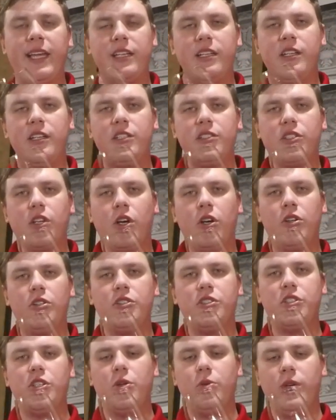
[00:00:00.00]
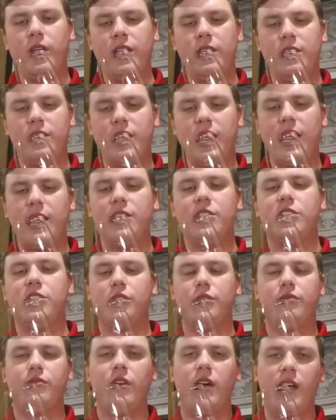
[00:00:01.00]
and it is also
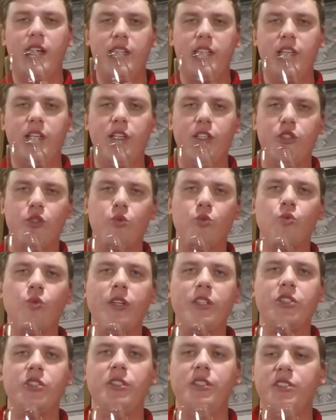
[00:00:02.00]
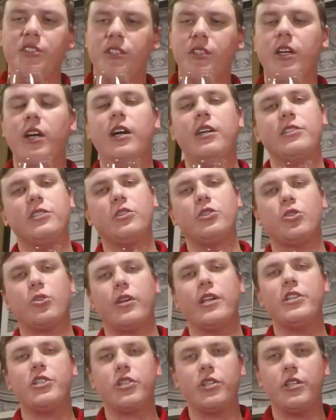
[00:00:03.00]
intensified in its richness and
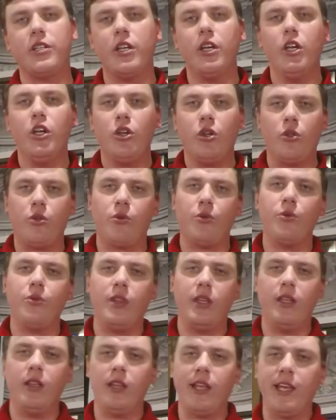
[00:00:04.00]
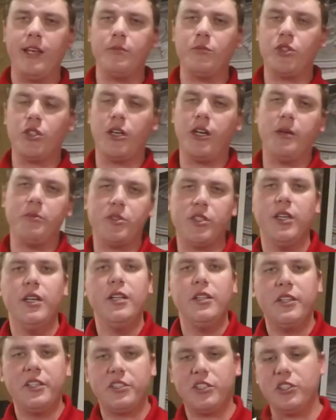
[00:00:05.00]
concentration through the lamb
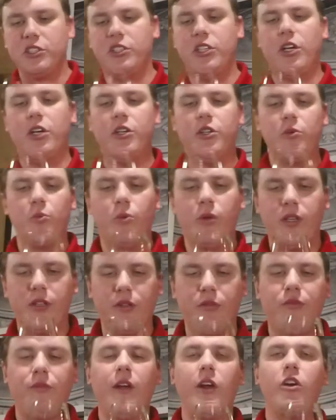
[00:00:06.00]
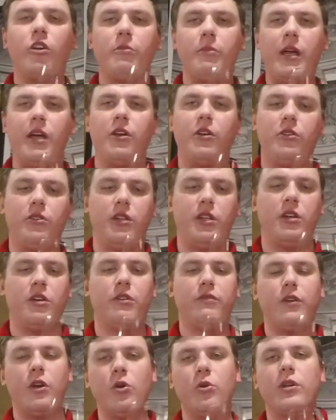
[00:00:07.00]
chops. This is done with a fair amount
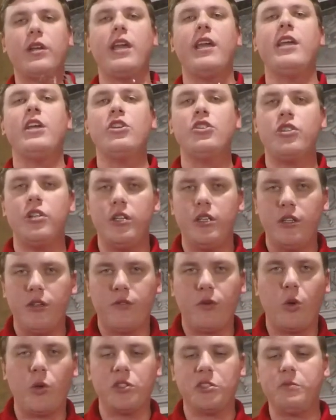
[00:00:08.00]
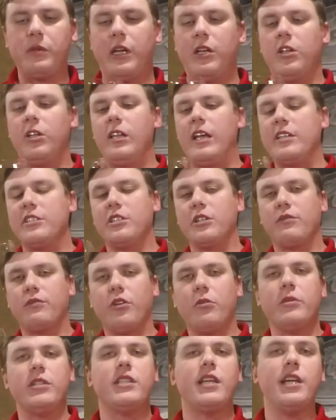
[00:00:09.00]
of oak aging, of course malolactic
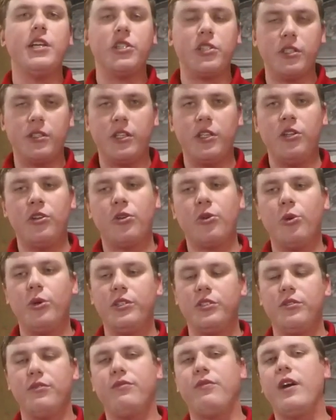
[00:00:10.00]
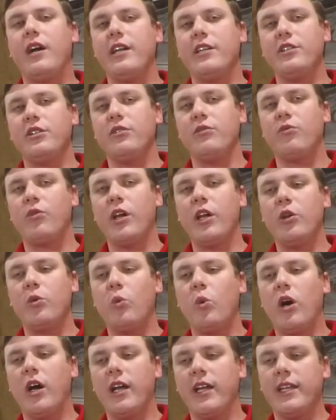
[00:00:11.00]
fermentation that you're going to find in red
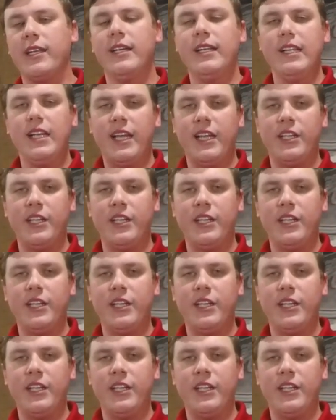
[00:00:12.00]
wine,